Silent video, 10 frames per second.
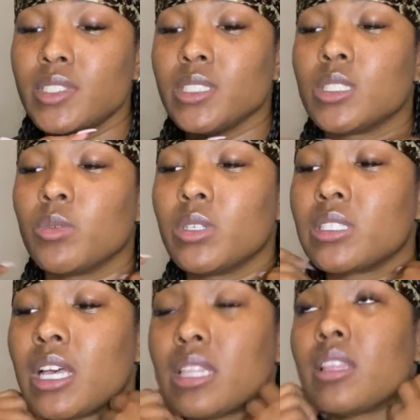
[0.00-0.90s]
the ones
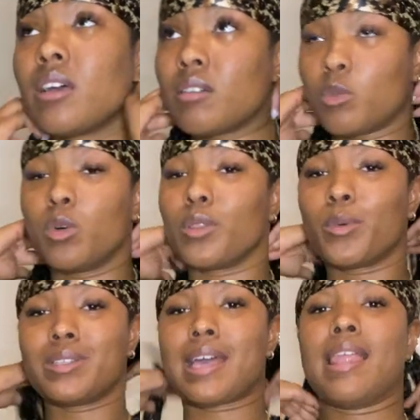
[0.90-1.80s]
I thought, well, the
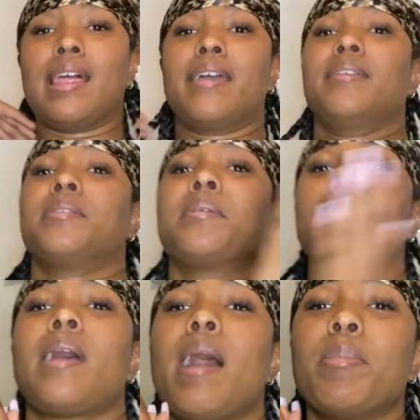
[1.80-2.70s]
ones I liked.
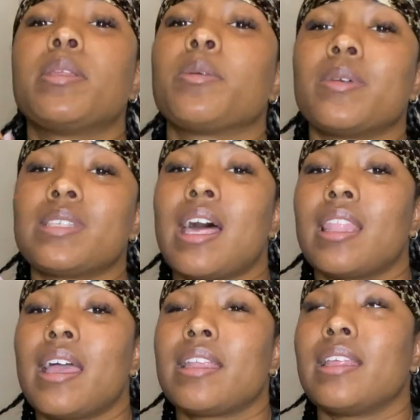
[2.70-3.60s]
I picked the ones I
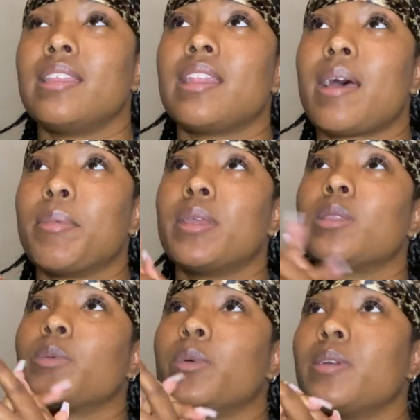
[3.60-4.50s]
liked, and then I picked
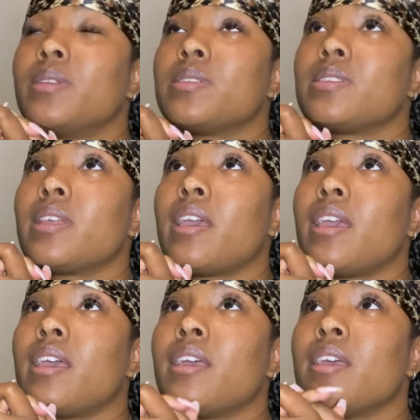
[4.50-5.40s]
the ones
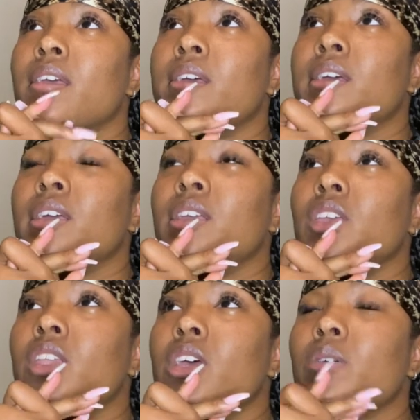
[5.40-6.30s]
that,
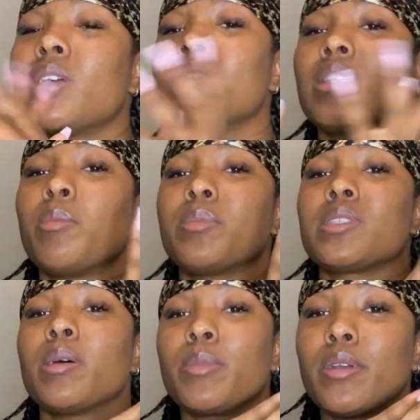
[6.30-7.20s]
you know, cause
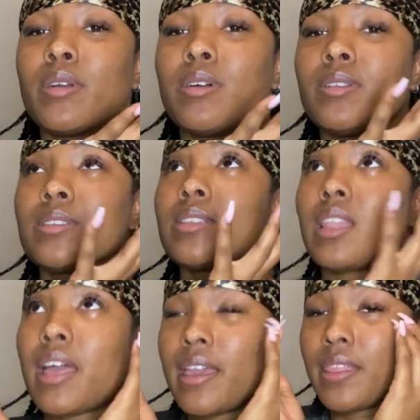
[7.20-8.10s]
some girls
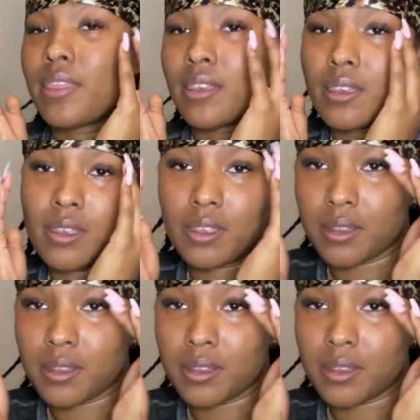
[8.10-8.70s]
like the